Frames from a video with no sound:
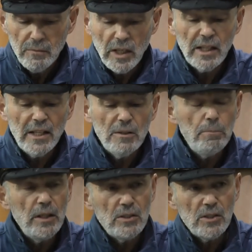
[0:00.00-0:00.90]
He laid the
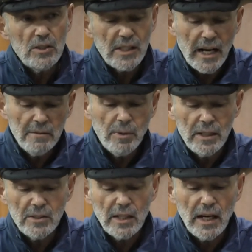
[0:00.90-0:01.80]
pieces side
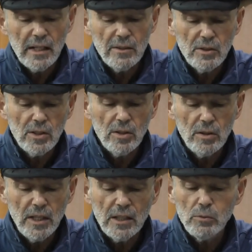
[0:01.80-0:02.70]
by side until
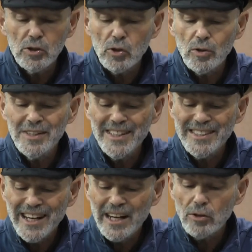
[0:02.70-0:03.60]
he had restored the
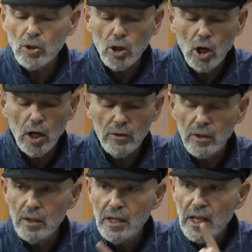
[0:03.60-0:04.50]
entire cloth,
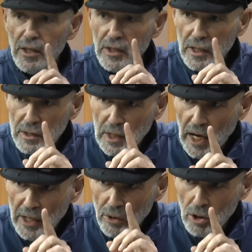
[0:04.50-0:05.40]
the
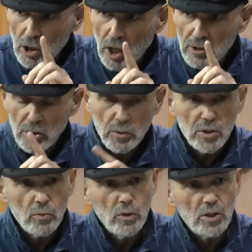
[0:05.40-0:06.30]
entire cloth to its
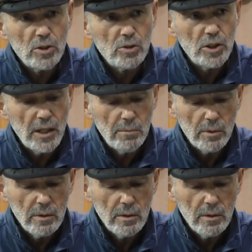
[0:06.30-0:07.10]
original shape.